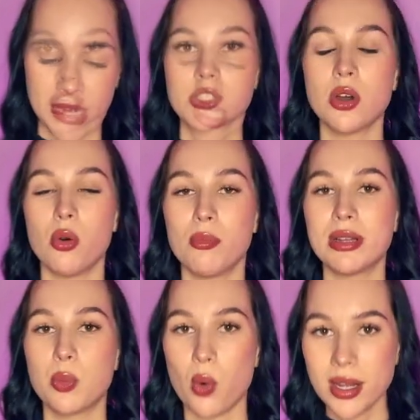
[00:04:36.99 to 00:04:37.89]
So
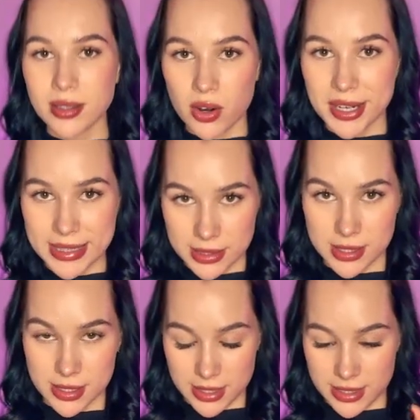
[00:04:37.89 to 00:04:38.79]
but what are
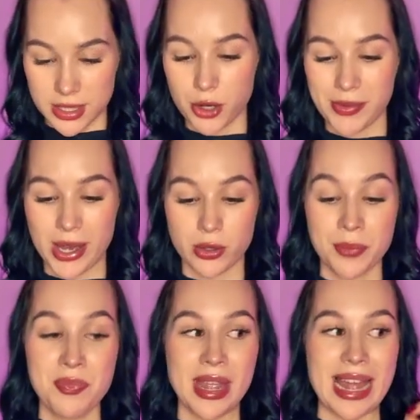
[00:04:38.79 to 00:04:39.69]
indices, guys? Hear me out.
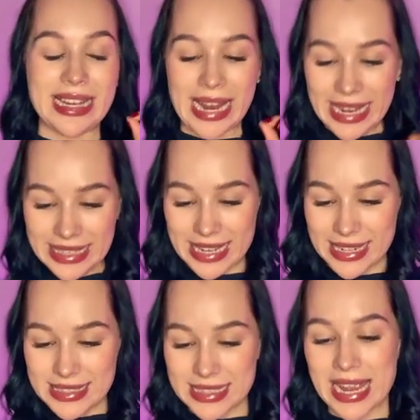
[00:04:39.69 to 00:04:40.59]
An
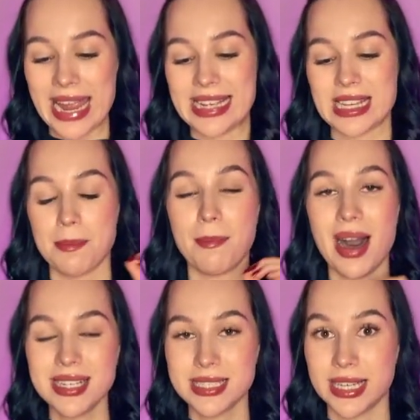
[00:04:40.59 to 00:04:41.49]
index is a
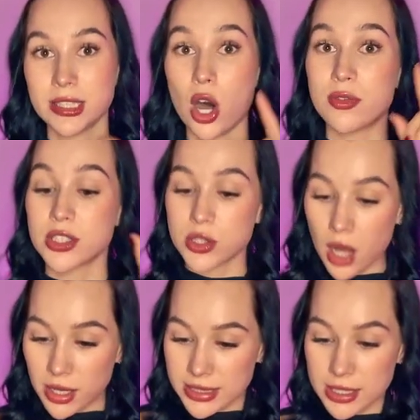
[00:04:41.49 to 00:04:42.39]
basket of
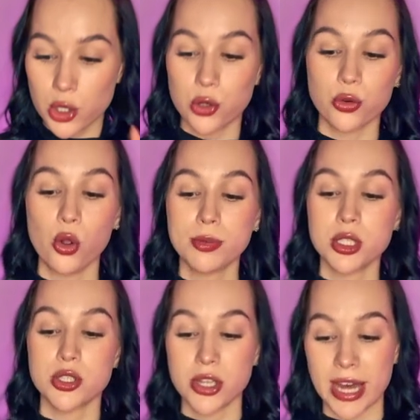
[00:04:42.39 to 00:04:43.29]
stocks
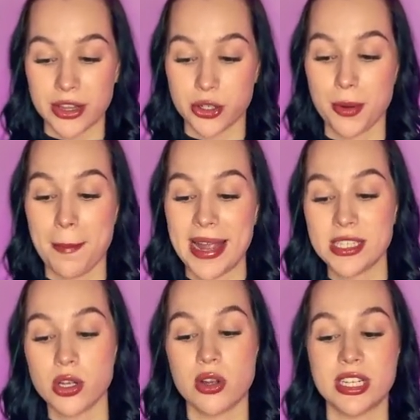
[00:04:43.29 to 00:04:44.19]
grouped together
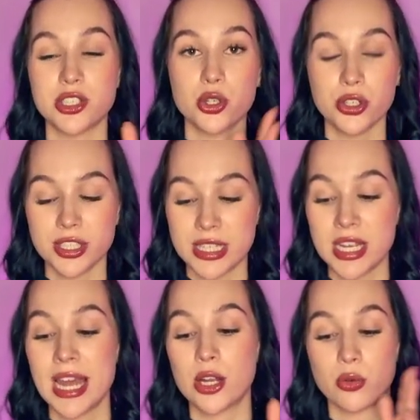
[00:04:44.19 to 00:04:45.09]
based on a certain
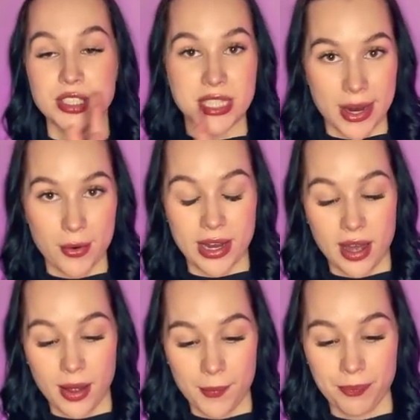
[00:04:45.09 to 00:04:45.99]

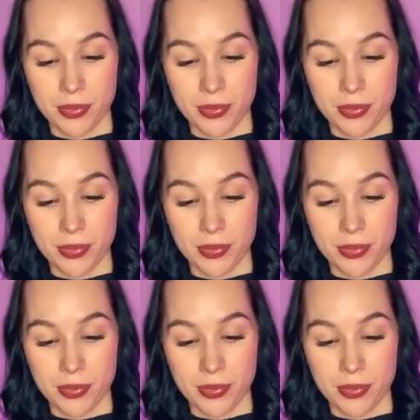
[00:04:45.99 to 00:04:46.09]
criteria.